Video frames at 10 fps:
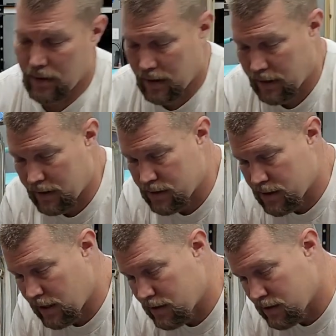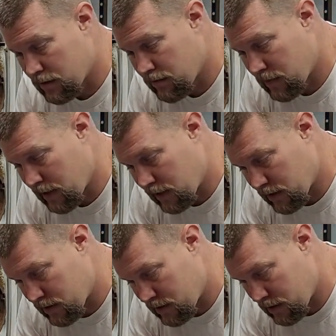I can change them
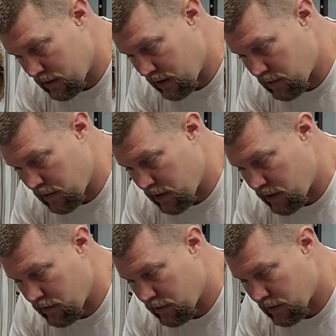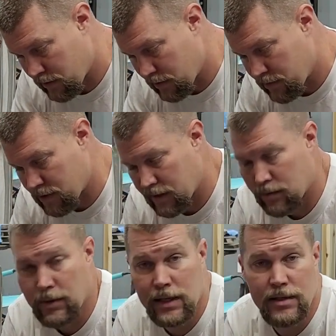as need be whenever I'm trying
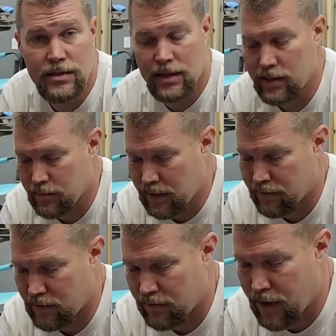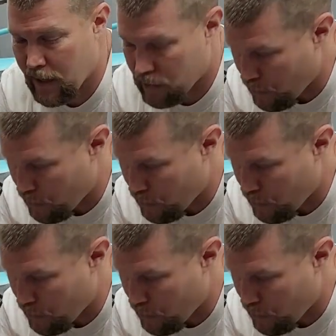to wire this thing up after the fact.